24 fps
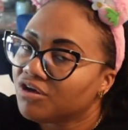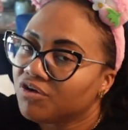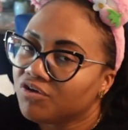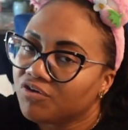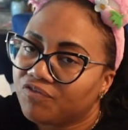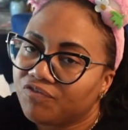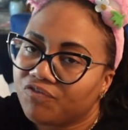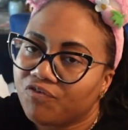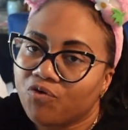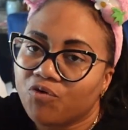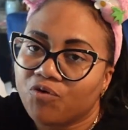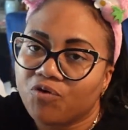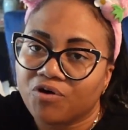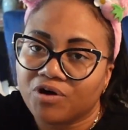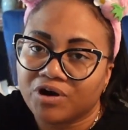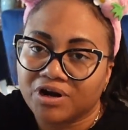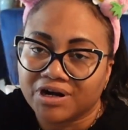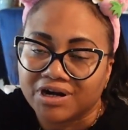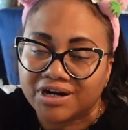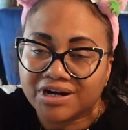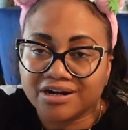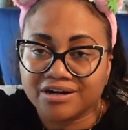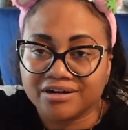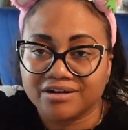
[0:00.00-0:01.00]

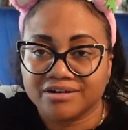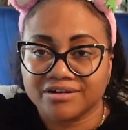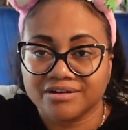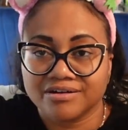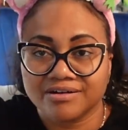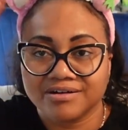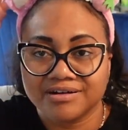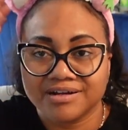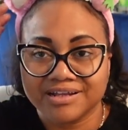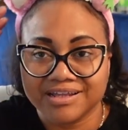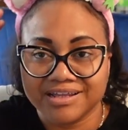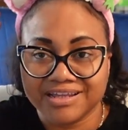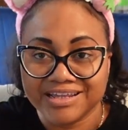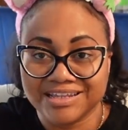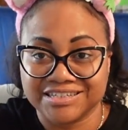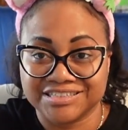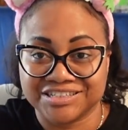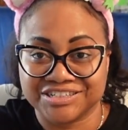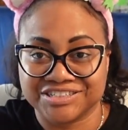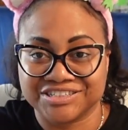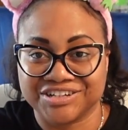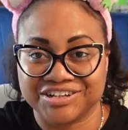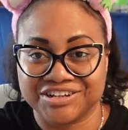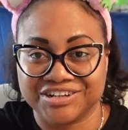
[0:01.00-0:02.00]
for
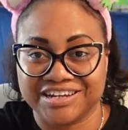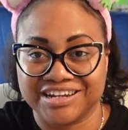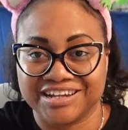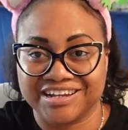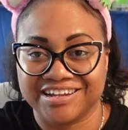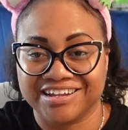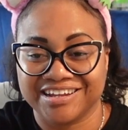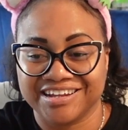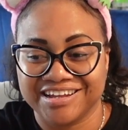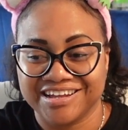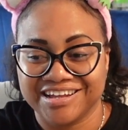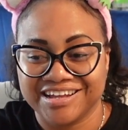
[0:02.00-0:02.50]
Easter Sunday.